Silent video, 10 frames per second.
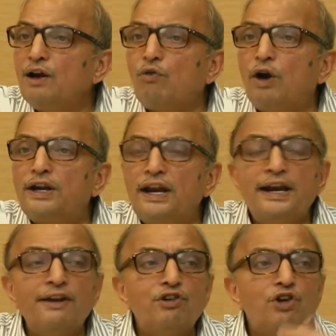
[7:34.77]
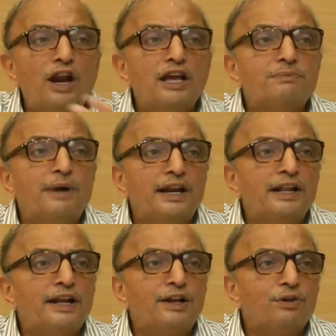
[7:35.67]
what individualized
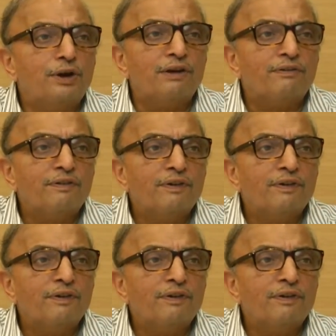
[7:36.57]
material that you give.